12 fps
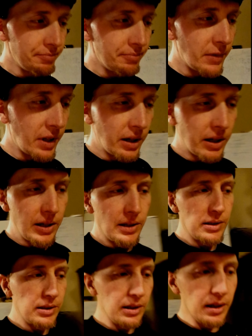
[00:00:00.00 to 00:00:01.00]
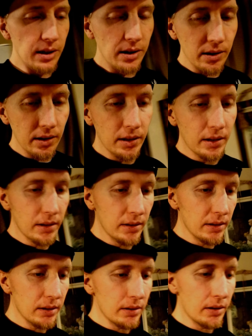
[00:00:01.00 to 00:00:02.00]
heat sink
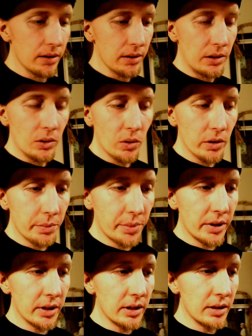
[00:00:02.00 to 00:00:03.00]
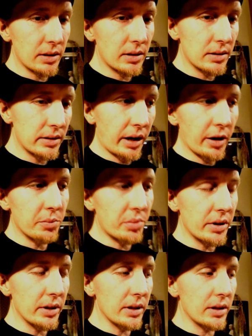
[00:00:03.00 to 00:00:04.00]
and on the north bridge, south
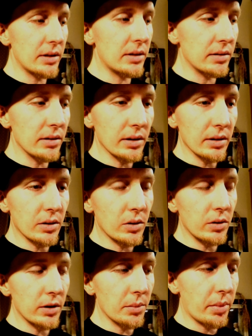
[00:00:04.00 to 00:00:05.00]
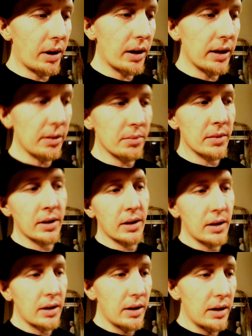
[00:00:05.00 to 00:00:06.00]
bridge, the cooling pipe.
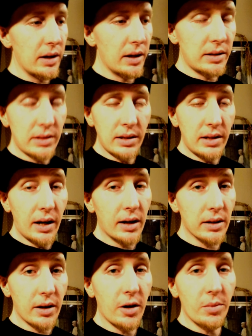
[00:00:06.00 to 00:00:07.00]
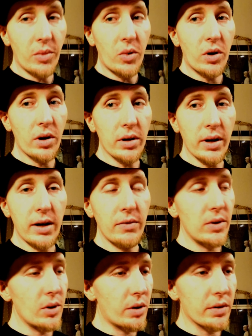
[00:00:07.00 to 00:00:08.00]
It's a decked out board,
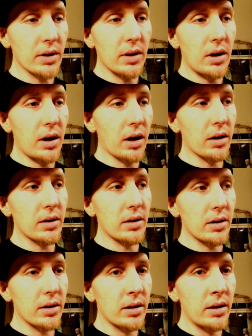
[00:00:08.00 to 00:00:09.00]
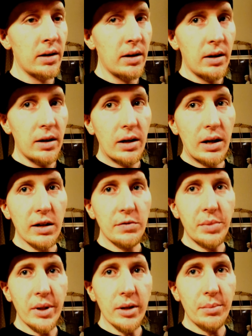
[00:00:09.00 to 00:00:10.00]
heavy overclocker.
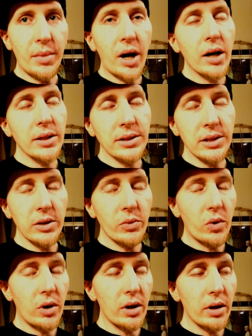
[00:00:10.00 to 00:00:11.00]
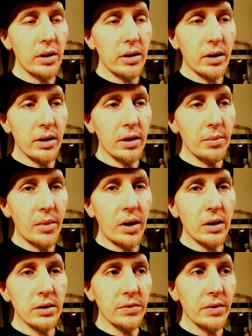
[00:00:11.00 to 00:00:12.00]
I've put MOS C1,
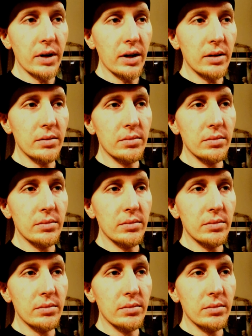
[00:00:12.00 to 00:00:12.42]
MOSFET